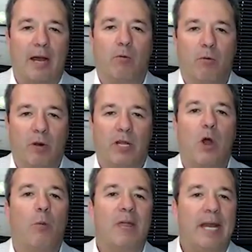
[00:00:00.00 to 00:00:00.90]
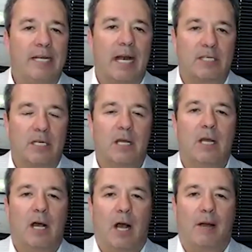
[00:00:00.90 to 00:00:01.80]
and we really hope that it doesn't
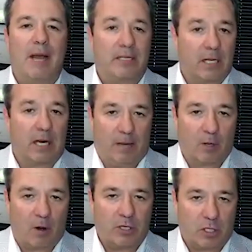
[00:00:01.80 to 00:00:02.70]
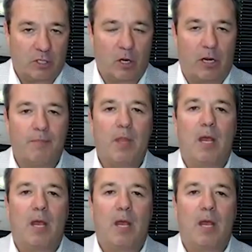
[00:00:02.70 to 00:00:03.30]
as an immigration attorney.